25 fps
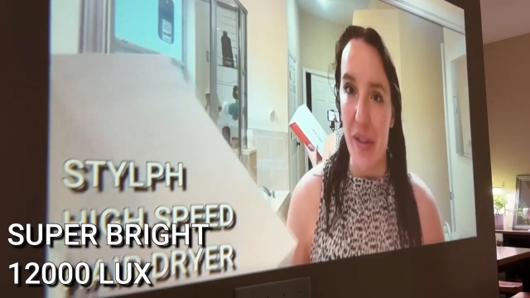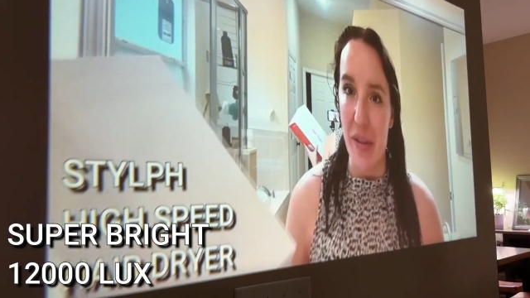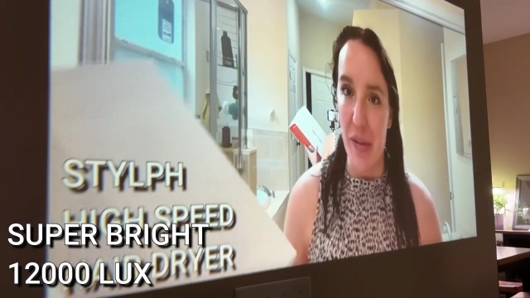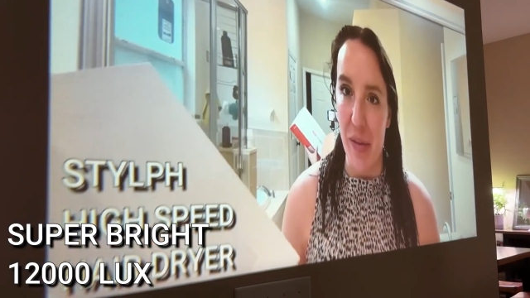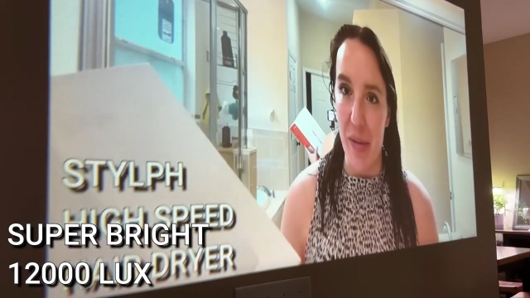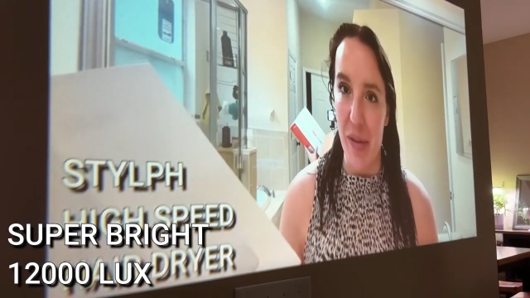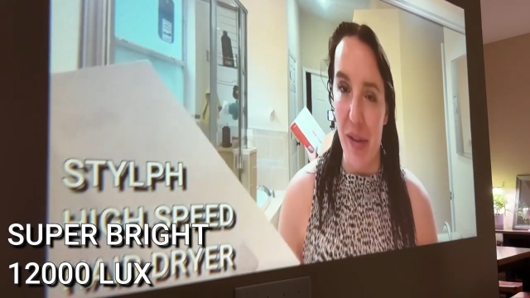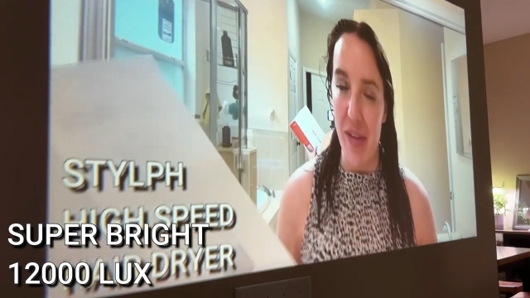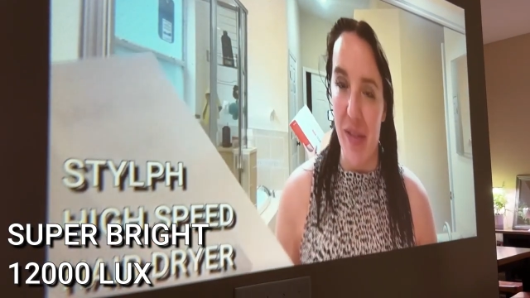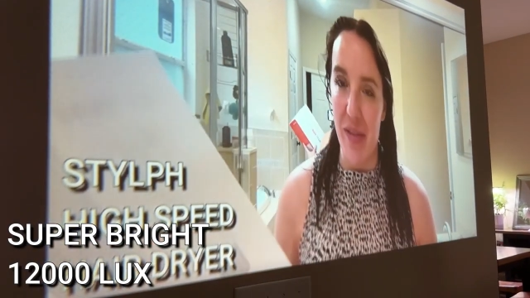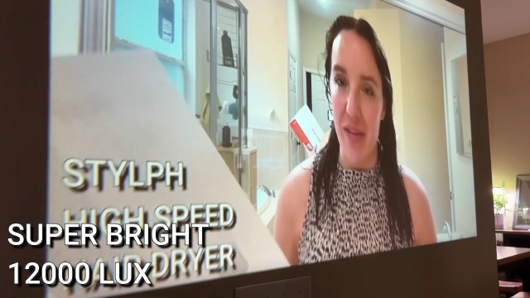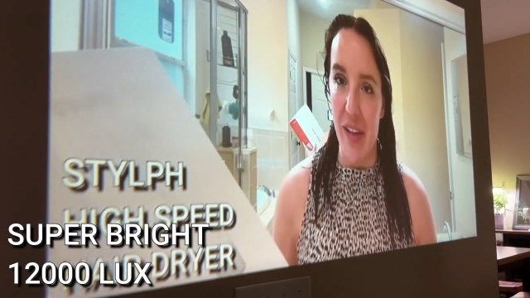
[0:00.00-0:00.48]
that
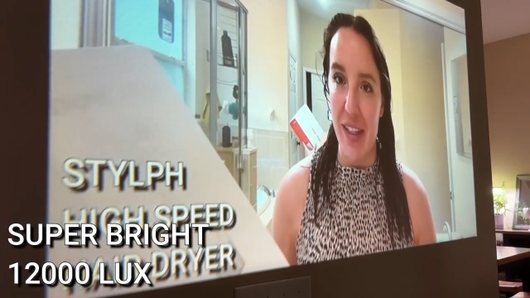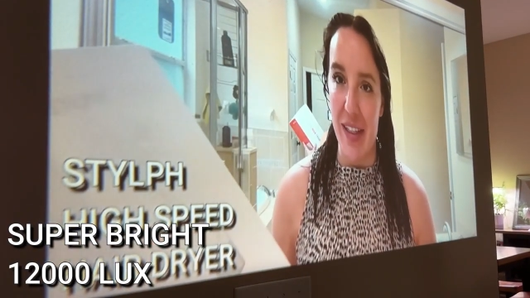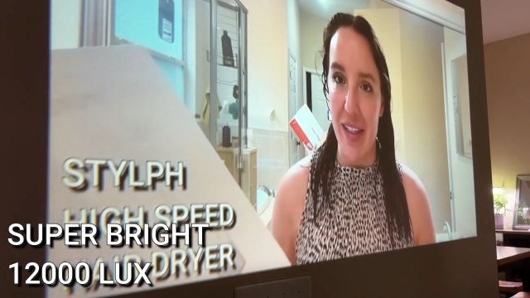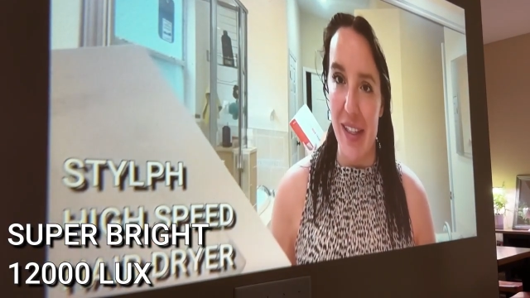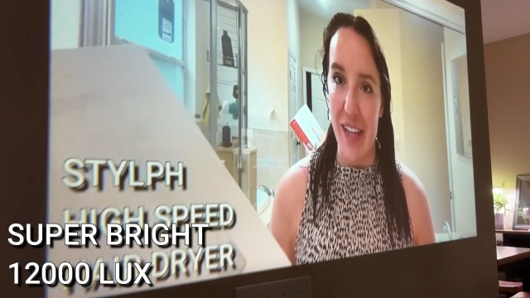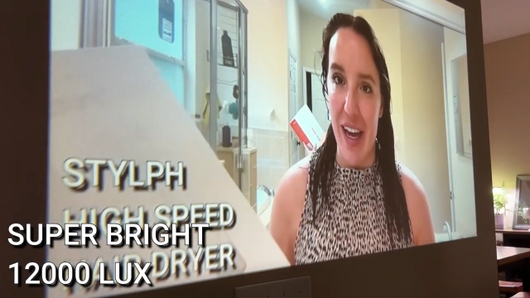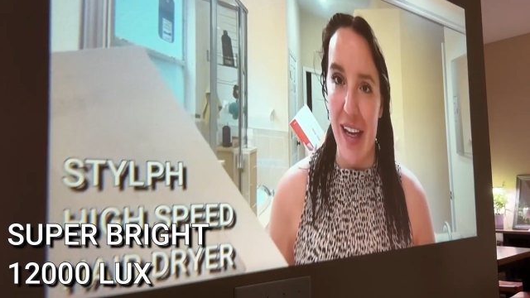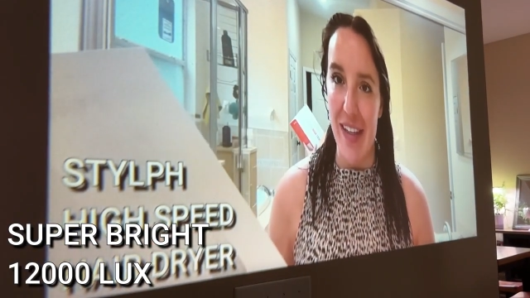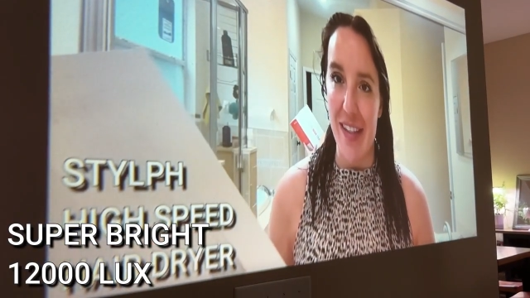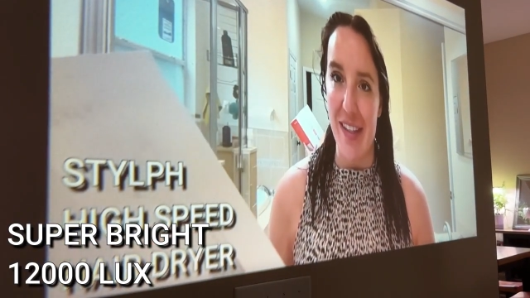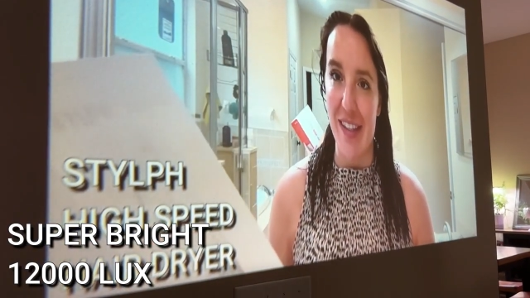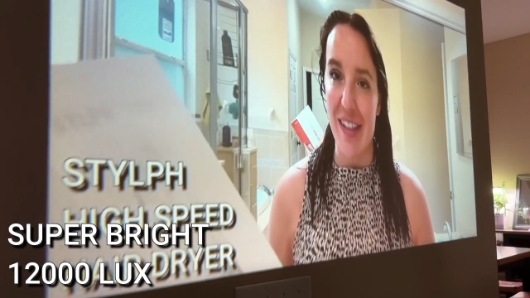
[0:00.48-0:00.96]
I've seen.
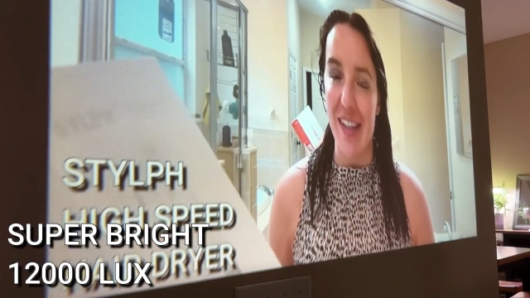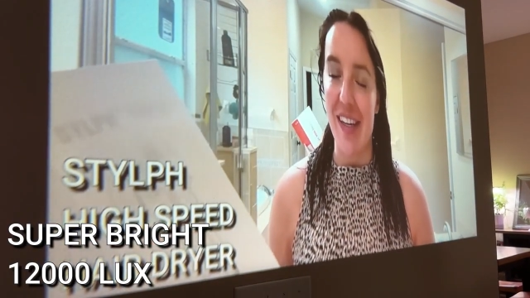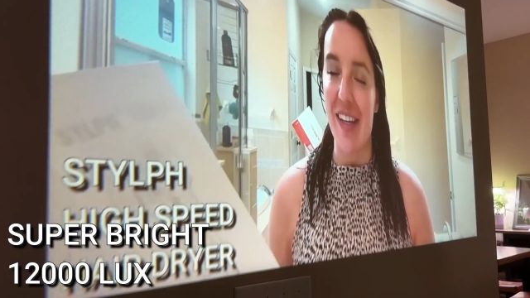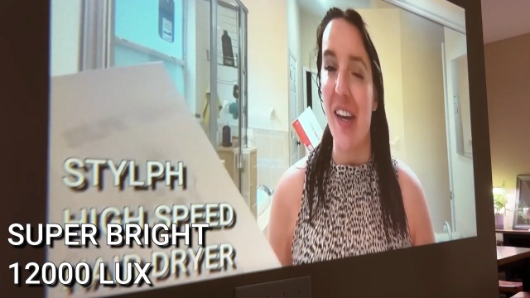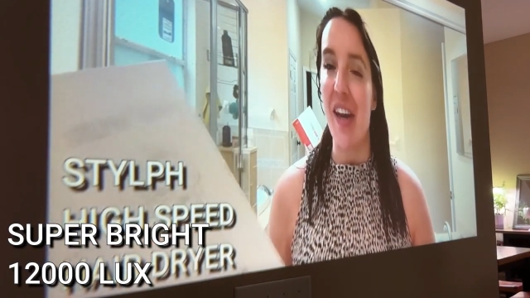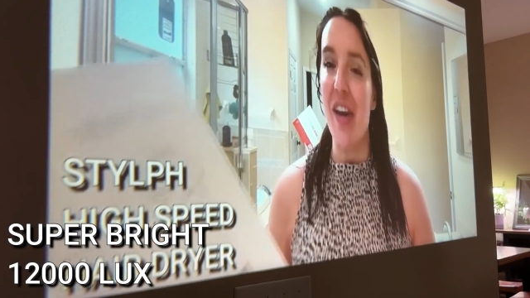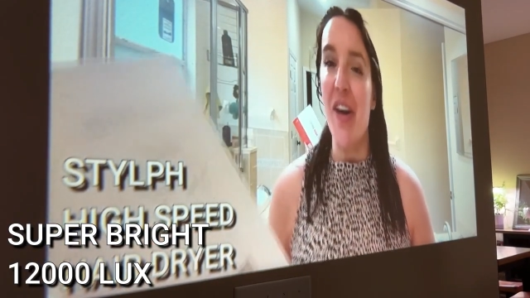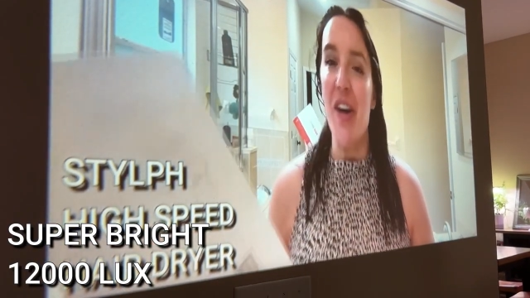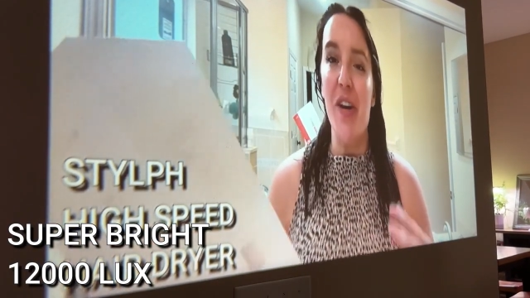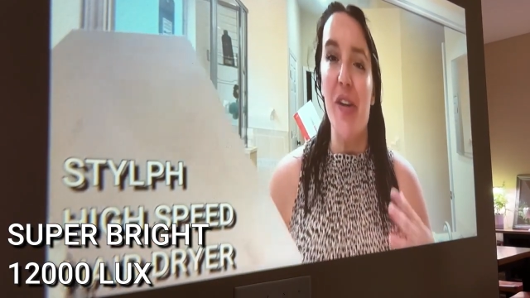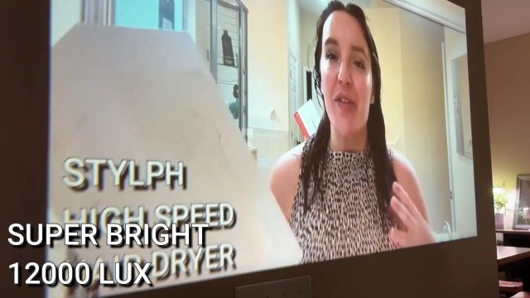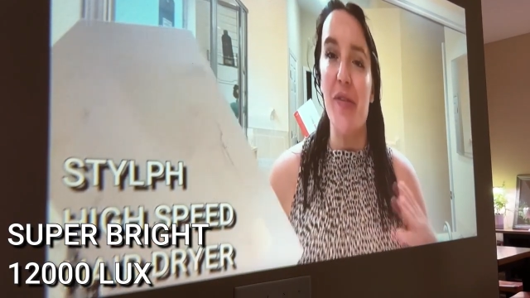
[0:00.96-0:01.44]

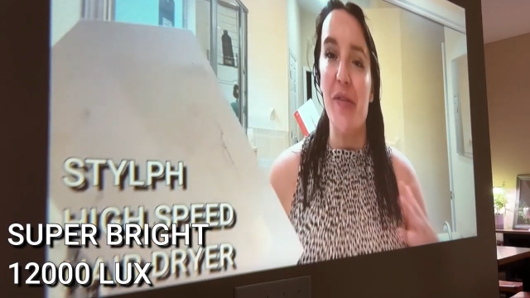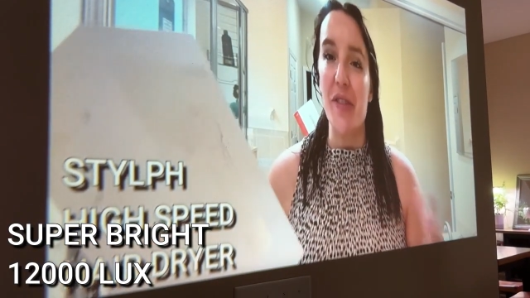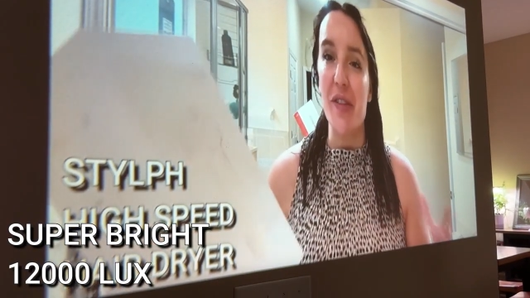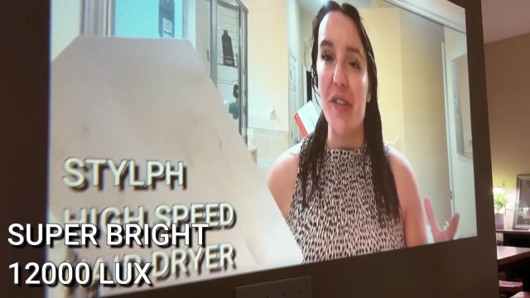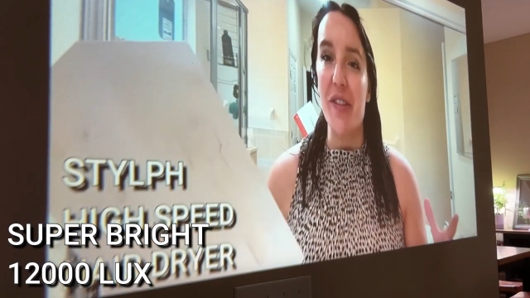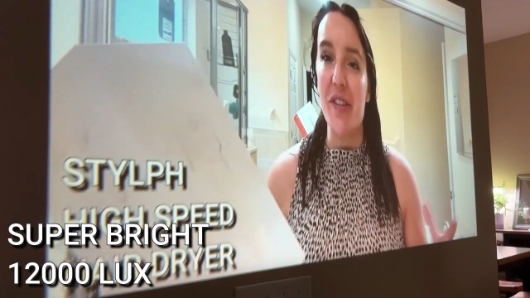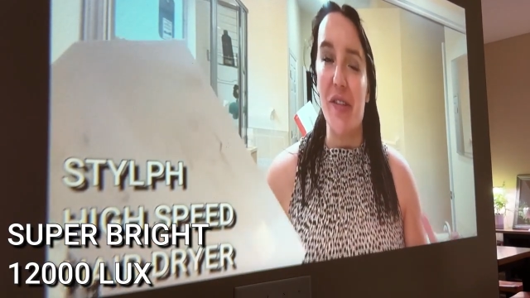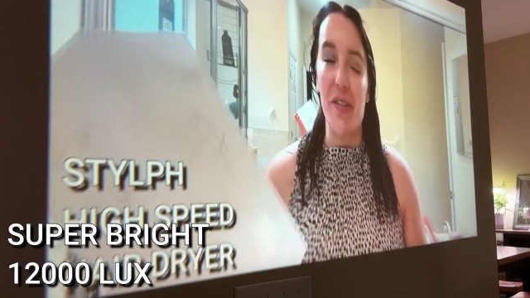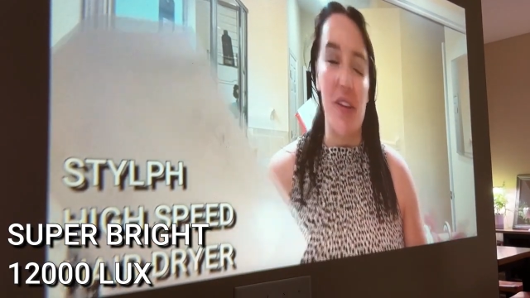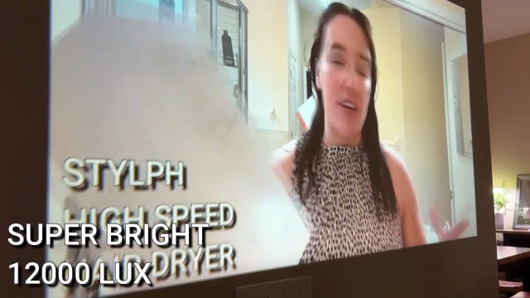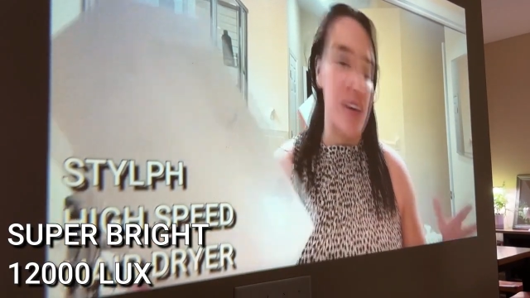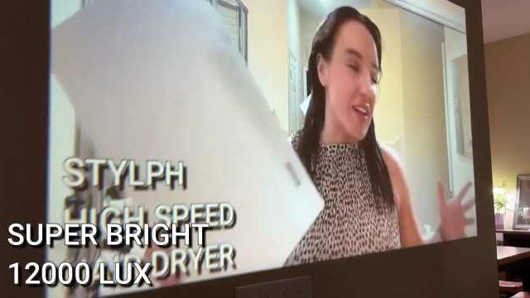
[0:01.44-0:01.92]
Plus, it